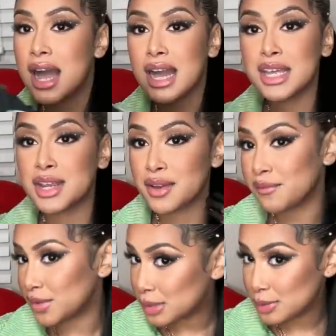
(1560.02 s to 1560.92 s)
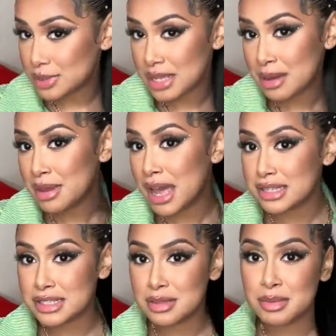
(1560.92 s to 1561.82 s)
I get it confused. I'm gonna
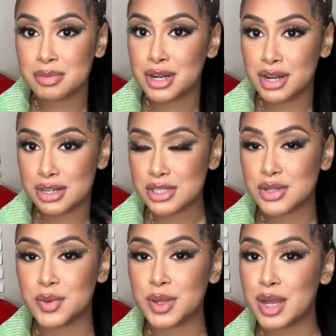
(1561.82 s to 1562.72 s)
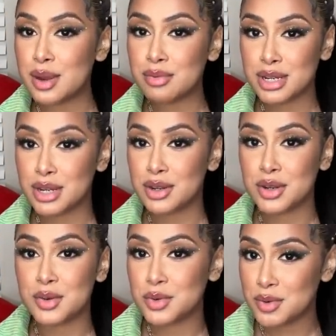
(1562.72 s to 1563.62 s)
ask them and put it on the screen. I really don't
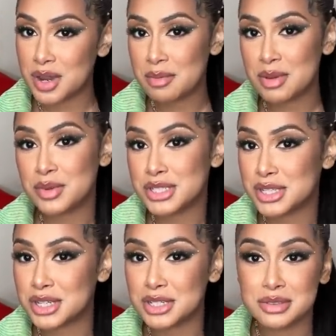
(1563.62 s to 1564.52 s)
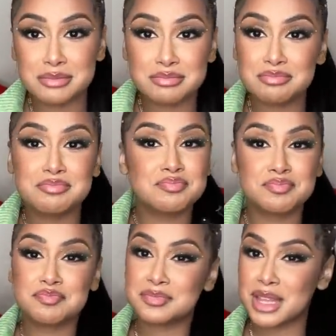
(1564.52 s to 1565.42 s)
know who got me which color.
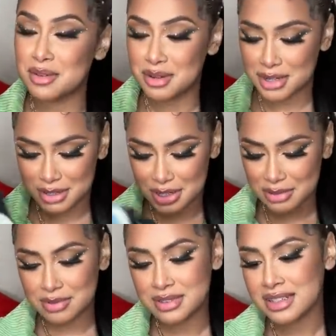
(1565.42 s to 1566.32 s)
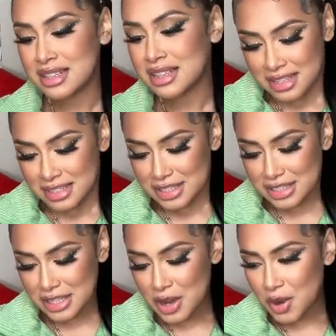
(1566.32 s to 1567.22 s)
I really don't know.
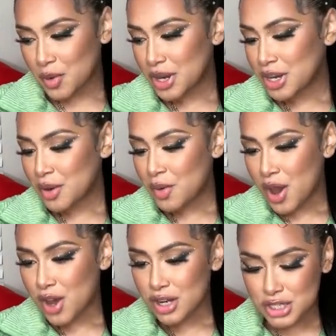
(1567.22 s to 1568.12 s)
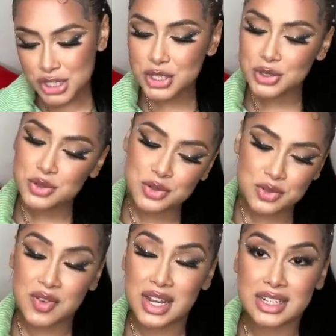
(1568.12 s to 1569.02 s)
So we're done with all the shoes
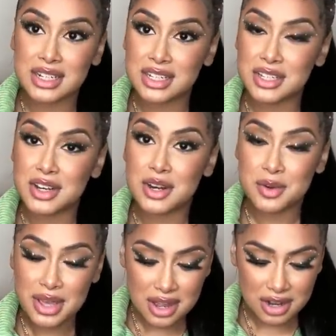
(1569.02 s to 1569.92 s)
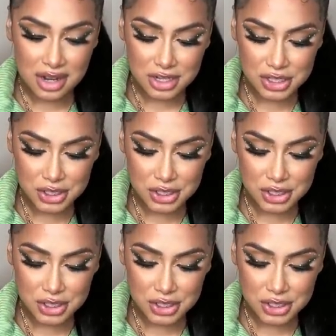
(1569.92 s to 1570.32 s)
finally, y'all. We had a lot of